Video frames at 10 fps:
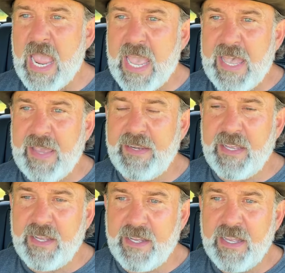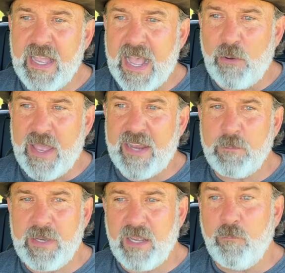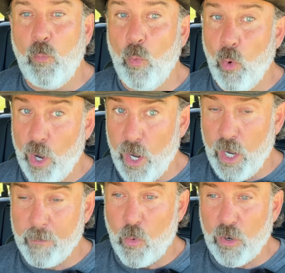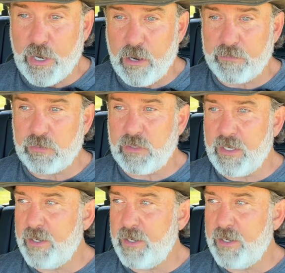And I would have had to be way more careful.